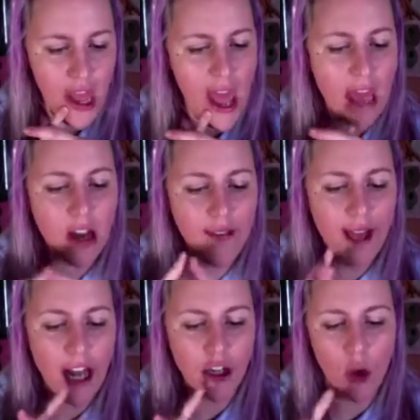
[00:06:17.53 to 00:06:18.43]
and on
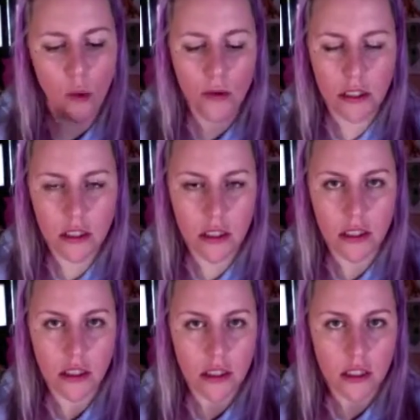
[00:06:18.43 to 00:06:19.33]
that note,
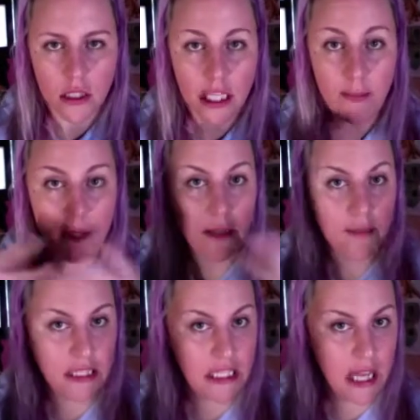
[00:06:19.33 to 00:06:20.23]
keeping a
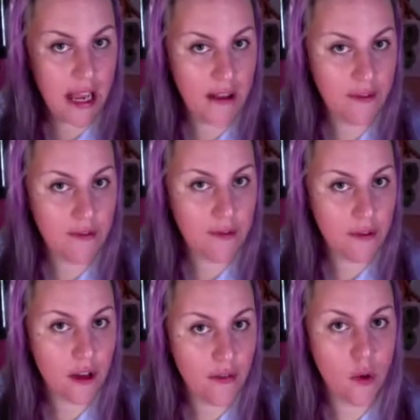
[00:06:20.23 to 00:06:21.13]
busy life,
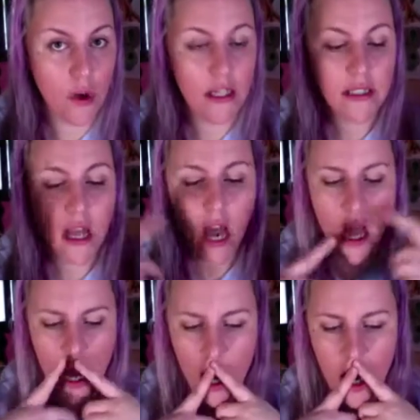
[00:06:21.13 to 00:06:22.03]
of course,
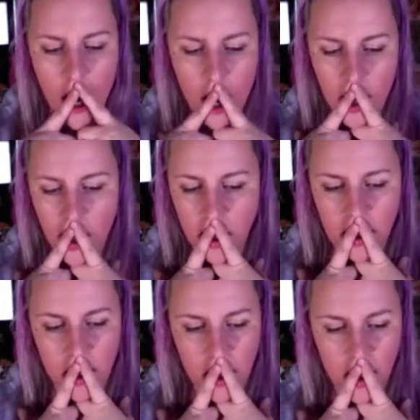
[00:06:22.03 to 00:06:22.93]
let's
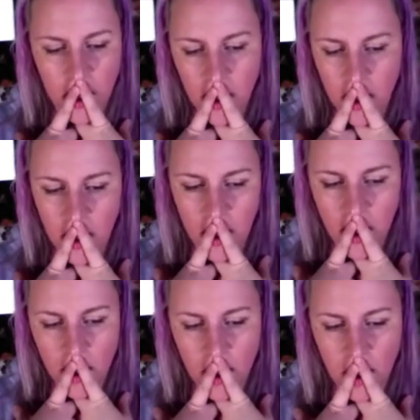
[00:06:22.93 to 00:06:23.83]
see.
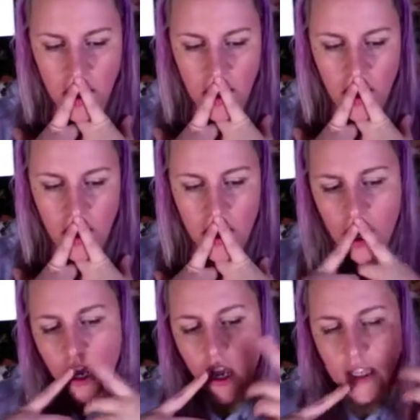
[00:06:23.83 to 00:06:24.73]

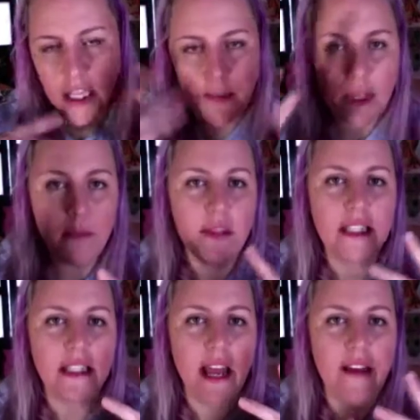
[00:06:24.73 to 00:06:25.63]
Keeping a
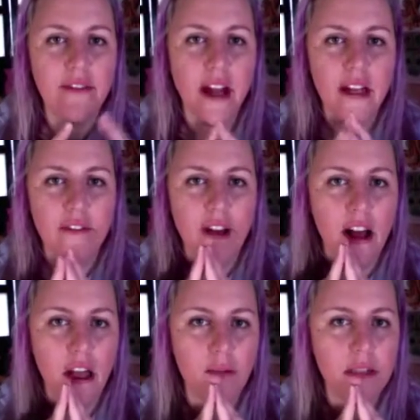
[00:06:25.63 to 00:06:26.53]
busy life kind of
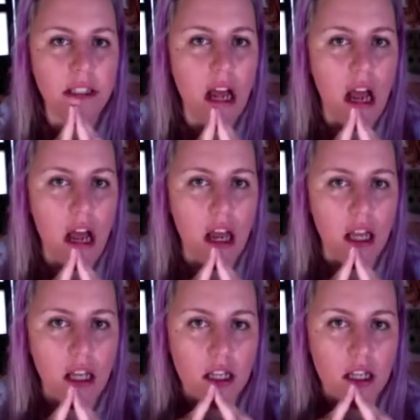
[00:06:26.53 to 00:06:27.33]
helps, how